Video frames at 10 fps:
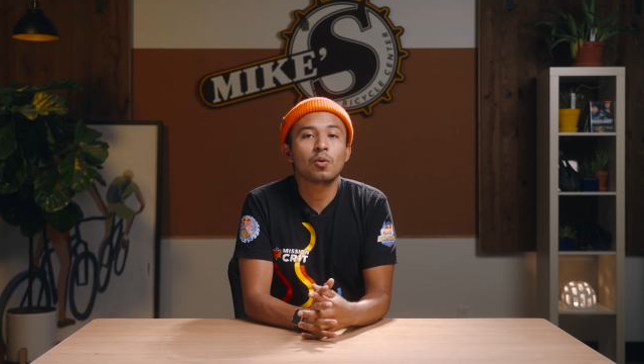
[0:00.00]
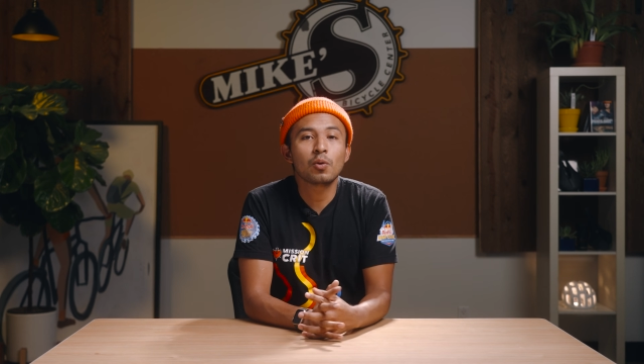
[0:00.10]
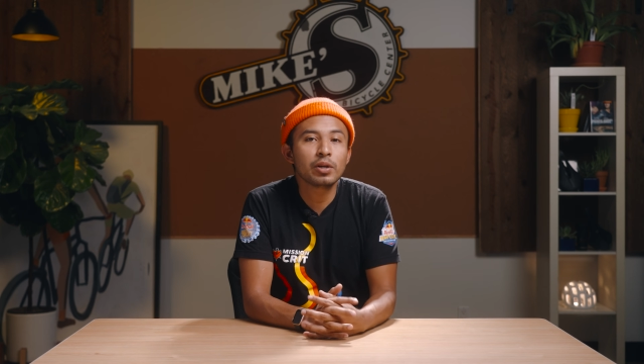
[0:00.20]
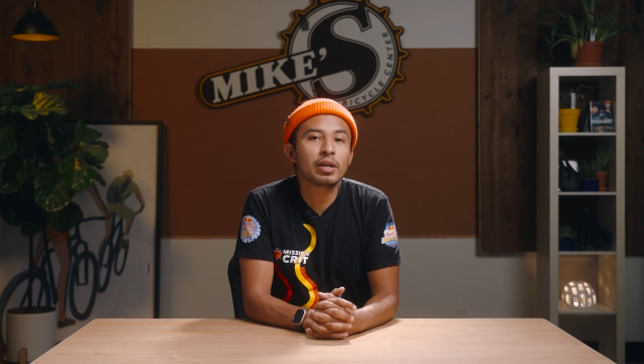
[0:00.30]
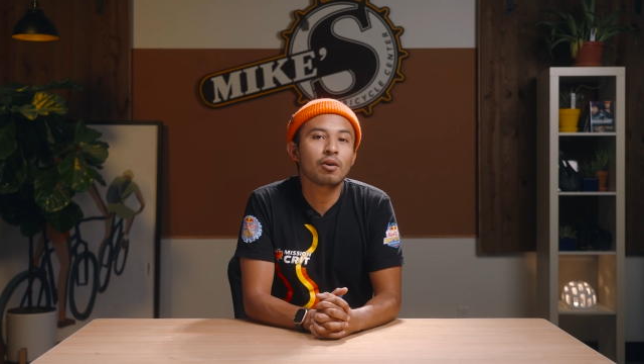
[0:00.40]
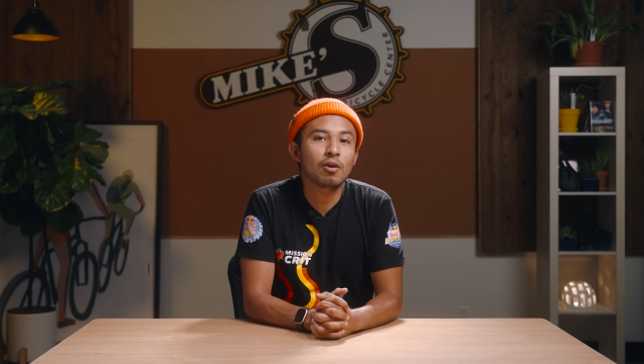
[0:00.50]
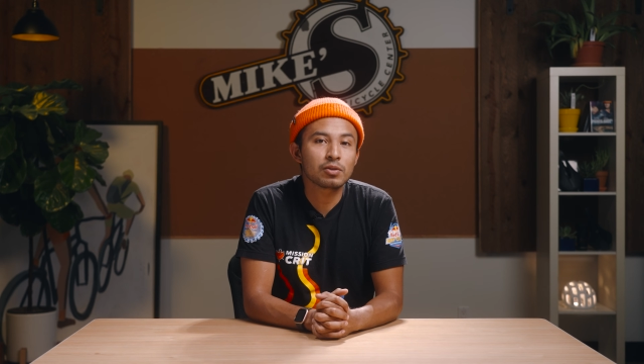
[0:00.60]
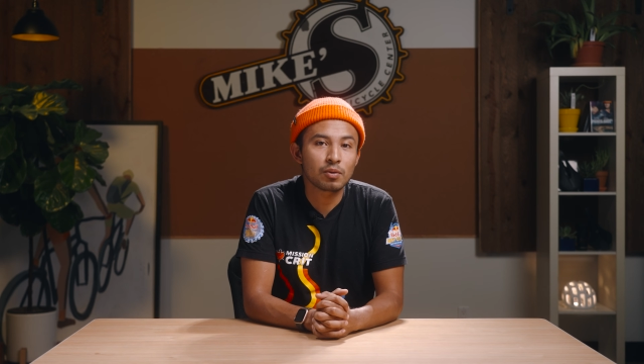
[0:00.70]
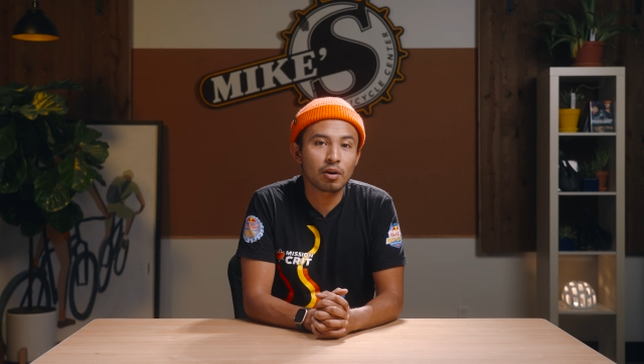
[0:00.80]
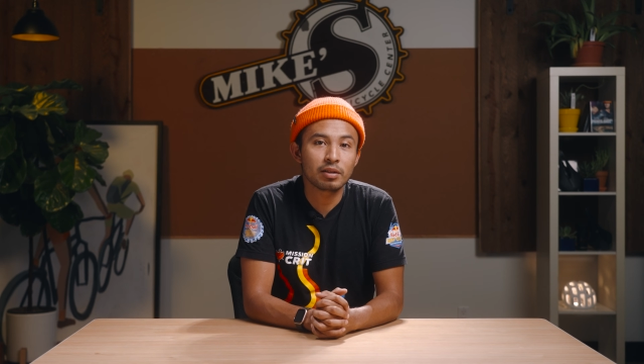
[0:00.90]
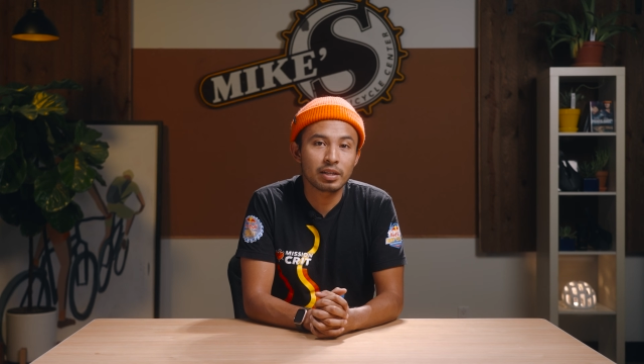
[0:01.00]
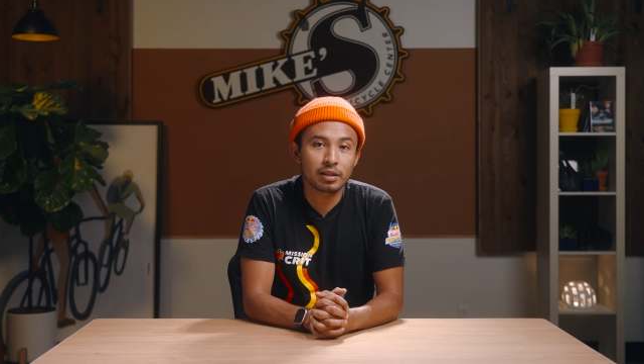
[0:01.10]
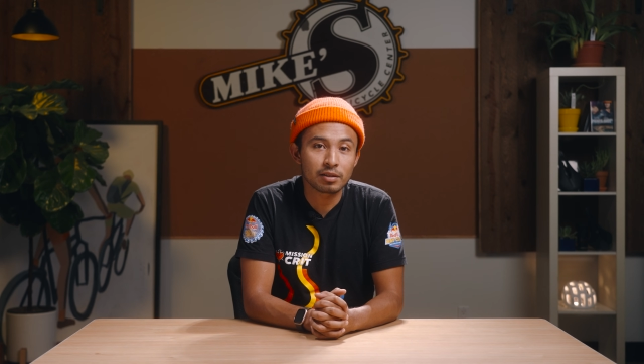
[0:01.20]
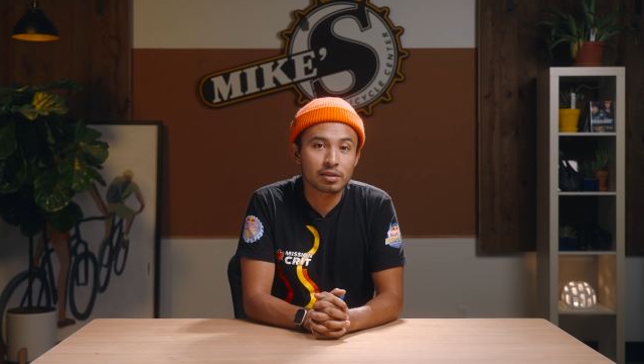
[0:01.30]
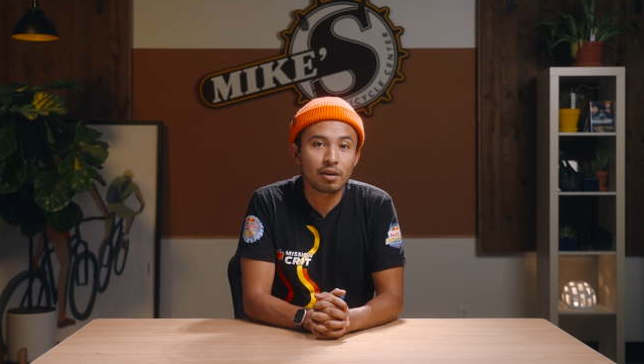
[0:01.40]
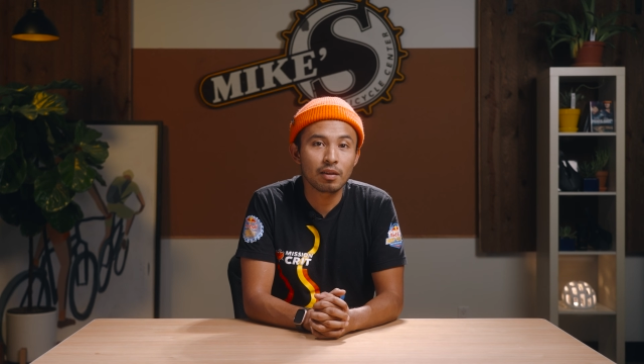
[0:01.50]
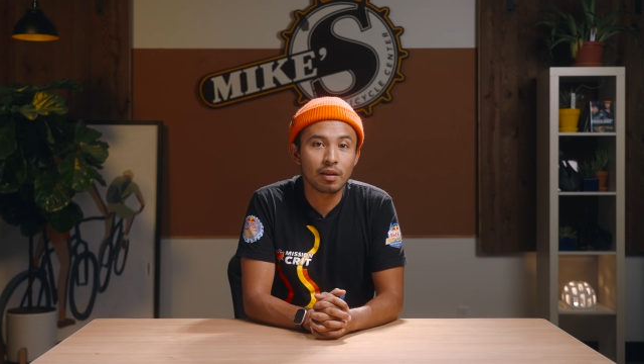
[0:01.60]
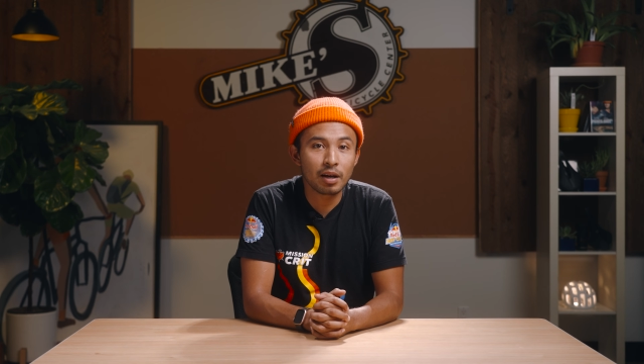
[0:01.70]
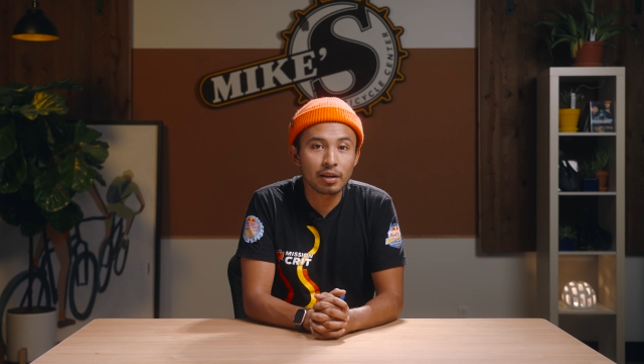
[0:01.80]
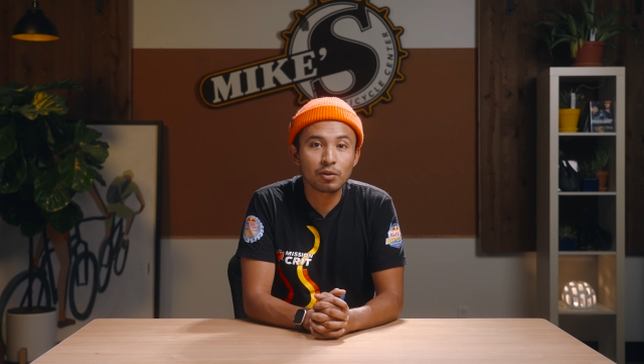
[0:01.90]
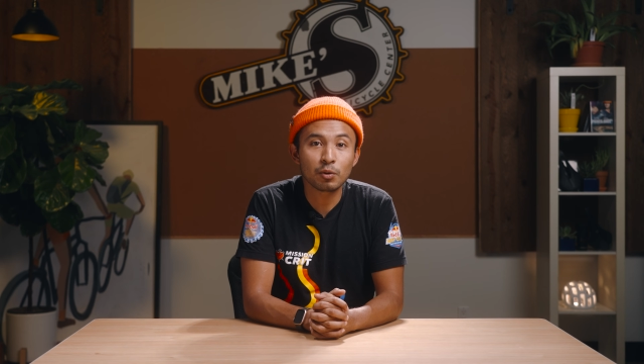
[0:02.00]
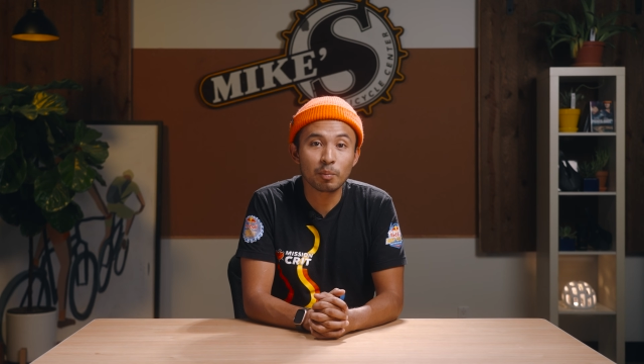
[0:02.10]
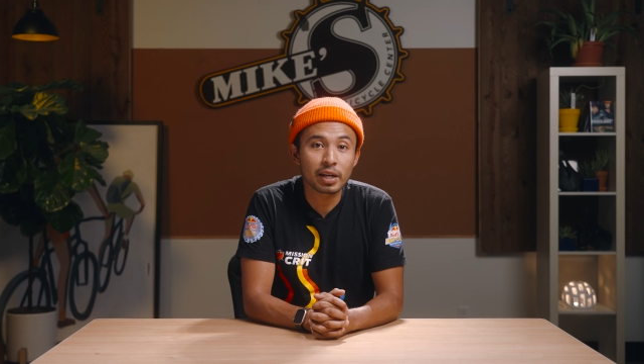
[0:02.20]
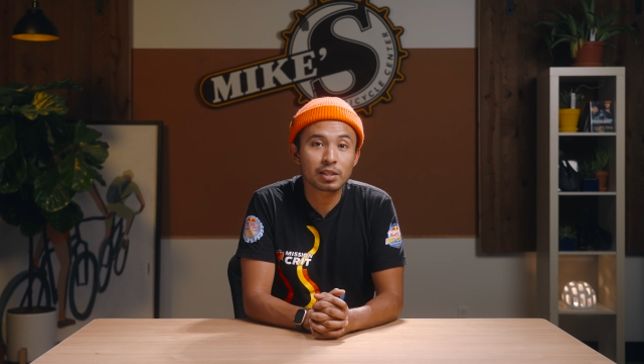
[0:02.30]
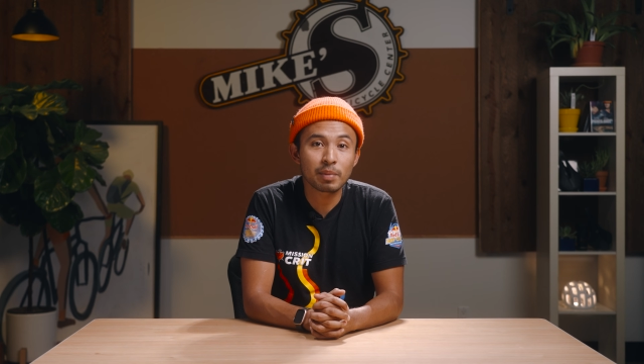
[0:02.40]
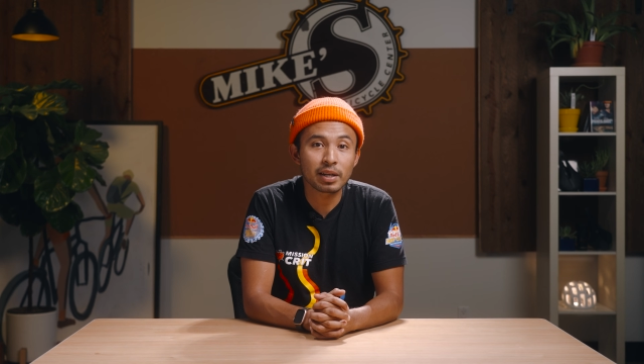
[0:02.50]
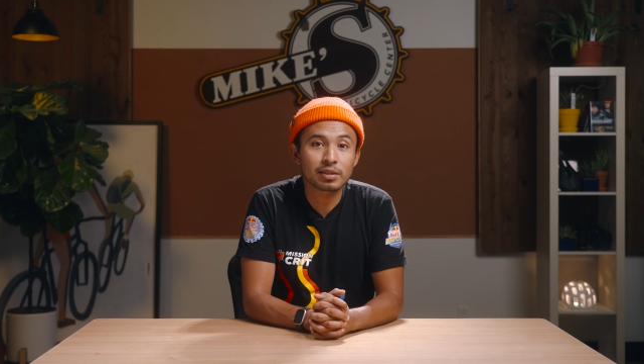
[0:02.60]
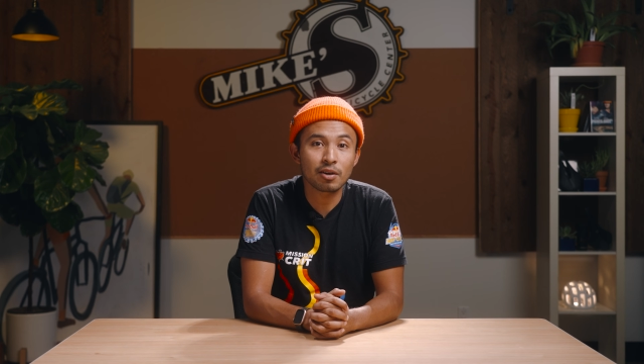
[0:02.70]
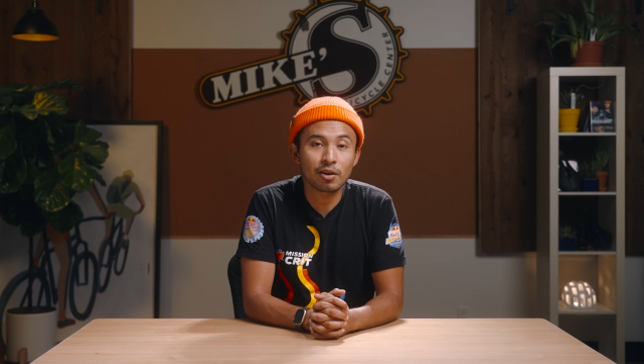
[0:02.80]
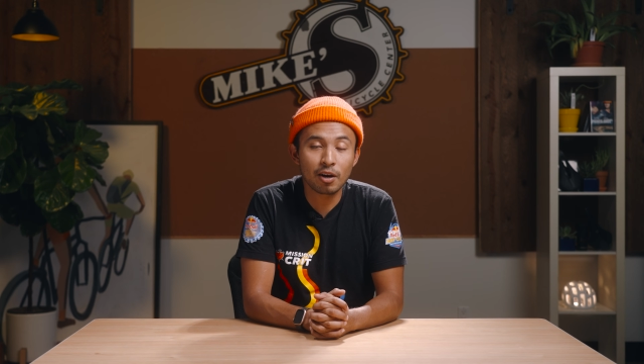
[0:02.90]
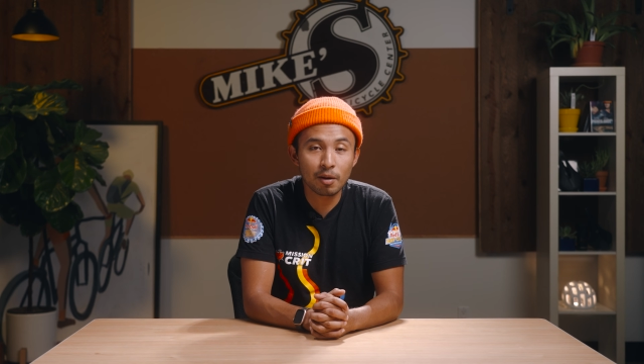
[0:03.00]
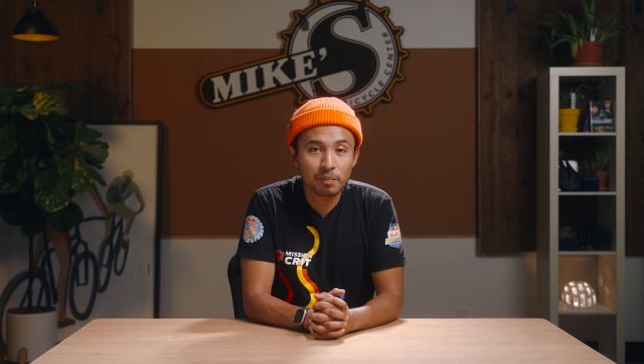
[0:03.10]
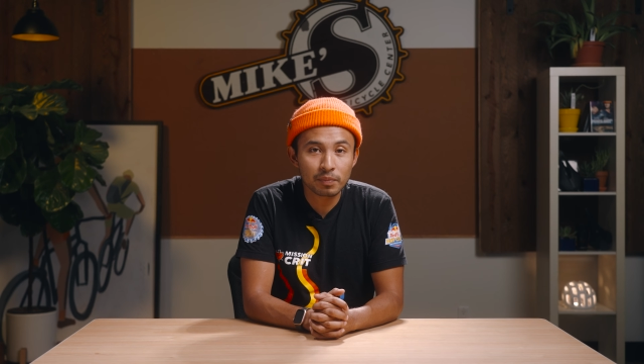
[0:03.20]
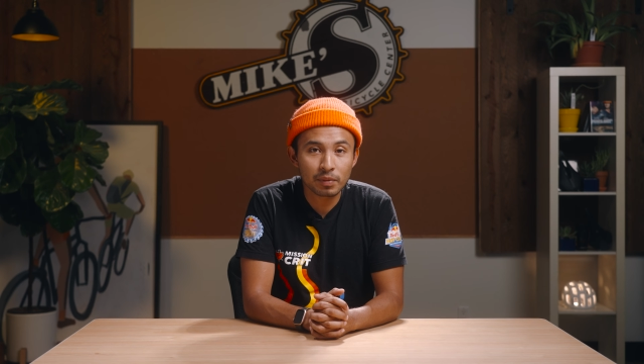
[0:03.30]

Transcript: or you can also contact us online through mikesbikes.com.